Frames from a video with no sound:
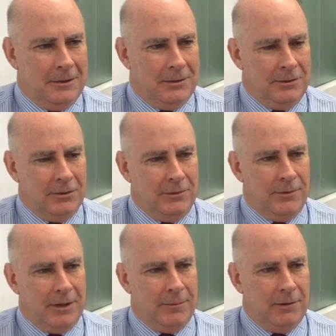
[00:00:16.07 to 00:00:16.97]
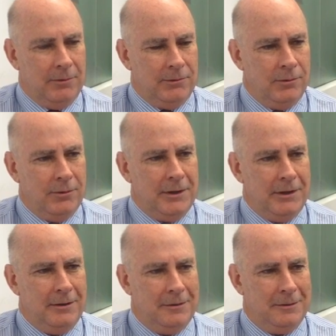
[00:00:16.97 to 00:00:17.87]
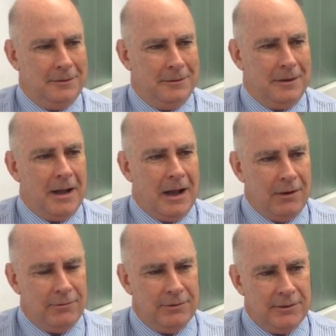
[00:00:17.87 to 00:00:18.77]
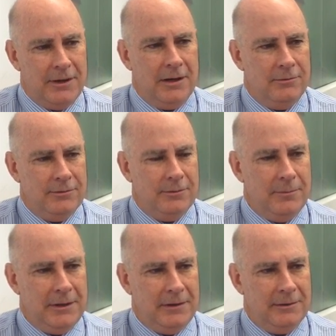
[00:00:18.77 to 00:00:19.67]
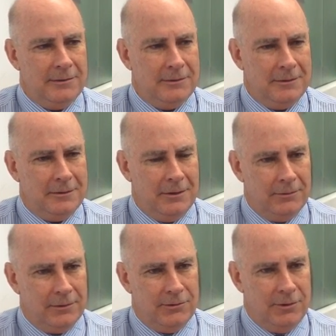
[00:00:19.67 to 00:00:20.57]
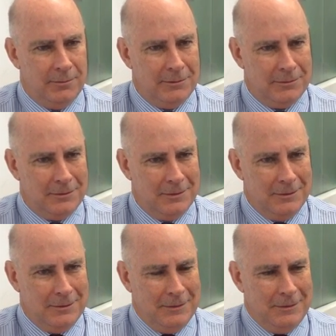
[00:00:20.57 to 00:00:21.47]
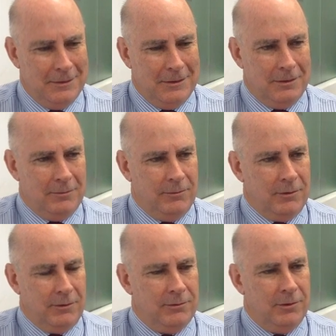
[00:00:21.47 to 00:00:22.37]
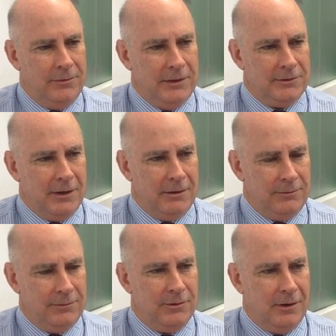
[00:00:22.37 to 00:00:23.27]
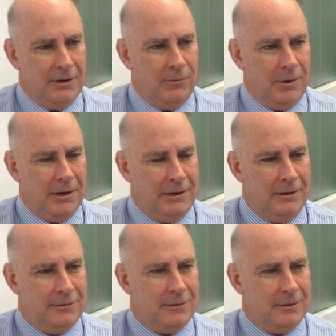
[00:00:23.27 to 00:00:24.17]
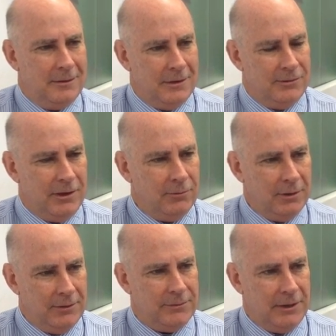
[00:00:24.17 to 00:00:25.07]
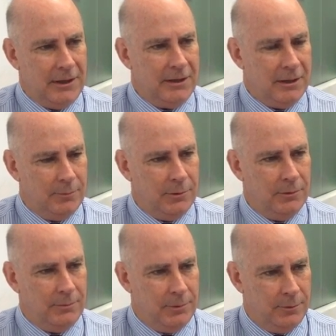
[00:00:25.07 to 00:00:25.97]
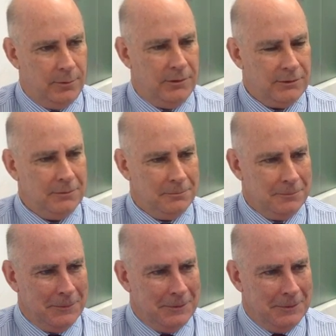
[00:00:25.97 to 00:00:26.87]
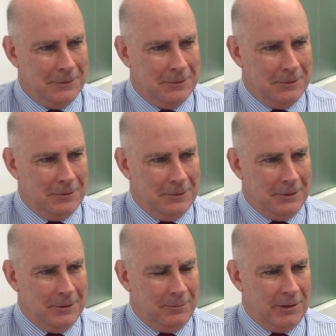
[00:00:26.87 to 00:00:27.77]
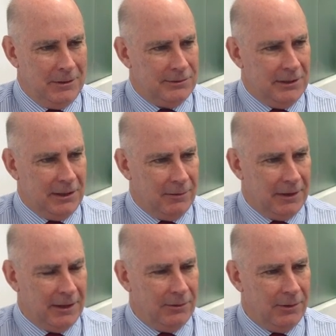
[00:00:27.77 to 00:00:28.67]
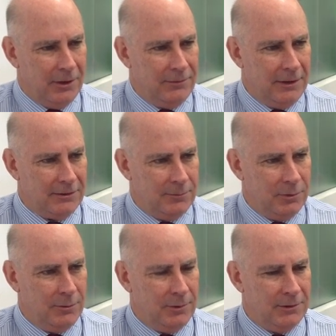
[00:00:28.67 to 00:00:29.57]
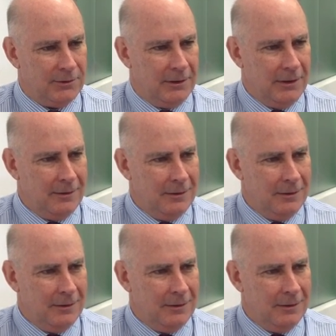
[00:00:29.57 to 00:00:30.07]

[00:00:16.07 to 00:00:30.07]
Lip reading: Because you've got to think about it, we're talking hundreds and hundreds of millions of consumers. We've got two things going for China. One is a general lift in income per person, yeah, and it's sitting around 8,000 or 9,000 per person now.